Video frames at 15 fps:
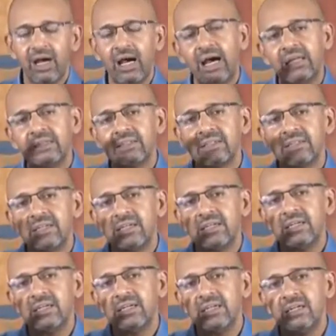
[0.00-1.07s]
And
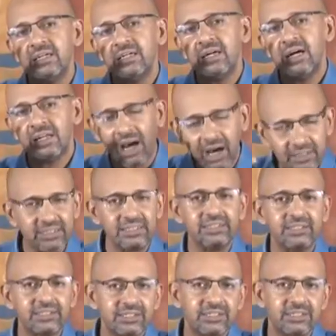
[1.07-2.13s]
an
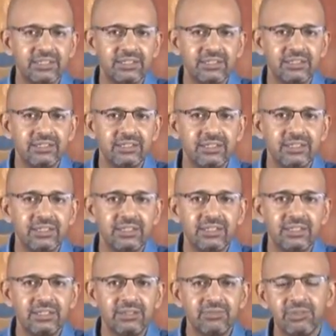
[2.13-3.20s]
artist
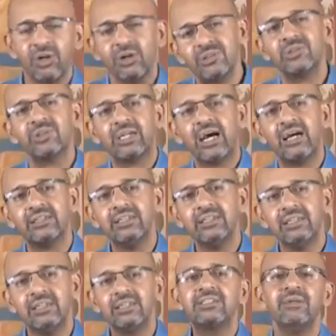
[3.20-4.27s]
would also carry
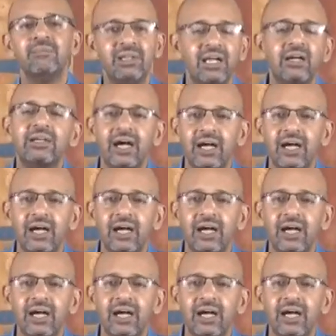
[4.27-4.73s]
a similar